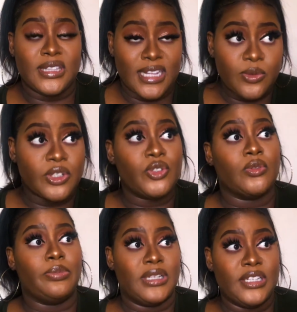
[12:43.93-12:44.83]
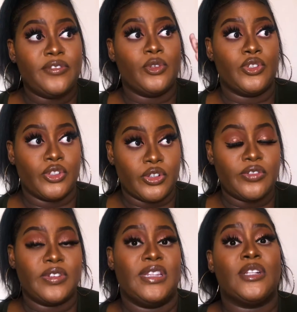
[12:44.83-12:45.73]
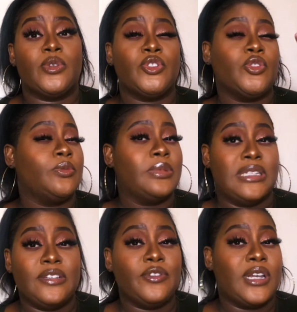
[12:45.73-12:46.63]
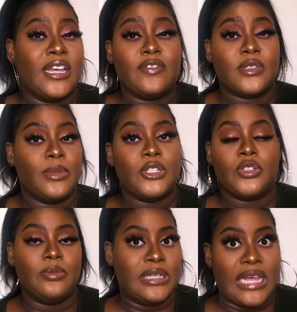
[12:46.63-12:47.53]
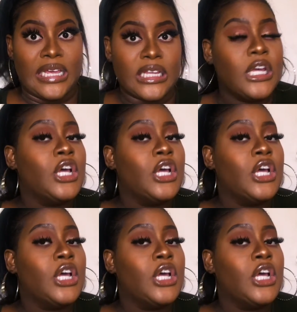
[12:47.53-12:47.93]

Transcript: That's what you'll believe you deserve, and that's what you'll believe your life is meant to be like,